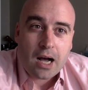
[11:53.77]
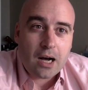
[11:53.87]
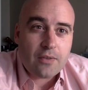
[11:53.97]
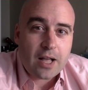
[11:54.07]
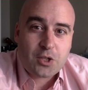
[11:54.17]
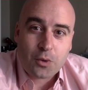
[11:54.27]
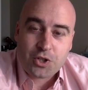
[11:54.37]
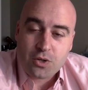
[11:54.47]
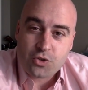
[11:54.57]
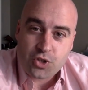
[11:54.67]
That's
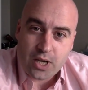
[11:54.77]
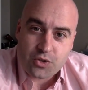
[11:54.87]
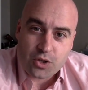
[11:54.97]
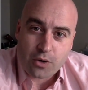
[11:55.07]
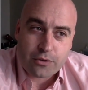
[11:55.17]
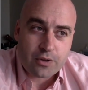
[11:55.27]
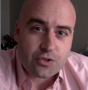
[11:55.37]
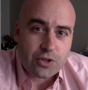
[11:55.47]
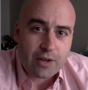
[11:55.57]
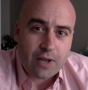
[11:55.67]
what you see as you go through
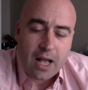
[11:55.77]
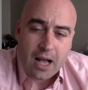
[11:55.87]
this life.